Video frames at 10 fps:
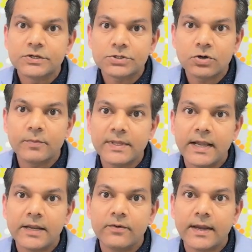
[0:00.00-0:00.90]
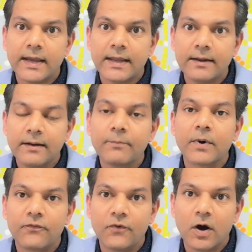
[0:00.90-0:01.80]
Show me that you can
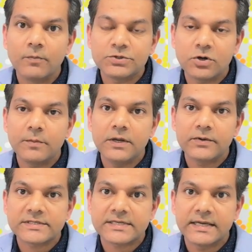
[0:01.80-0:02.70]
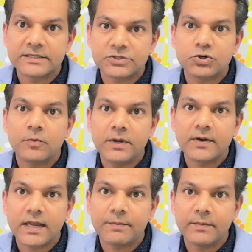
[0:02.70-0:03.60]
perform, show me your skills, show me
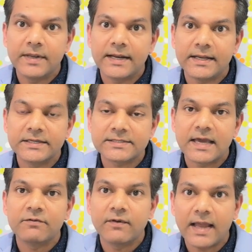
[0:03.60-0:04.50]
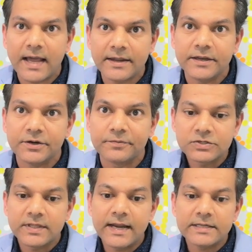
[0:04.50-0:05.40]
your capabilities, and we will hire you.
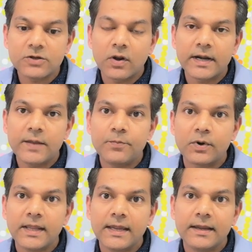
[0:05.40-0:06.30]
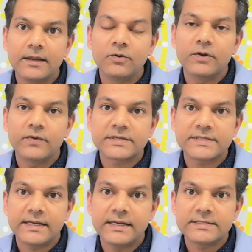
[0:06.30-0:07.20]
So that is already putting
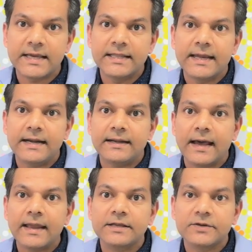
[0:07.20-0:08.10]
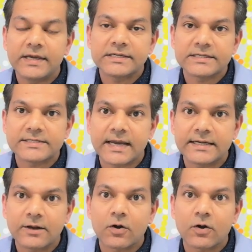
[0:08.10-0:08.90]
universities and the entire education sector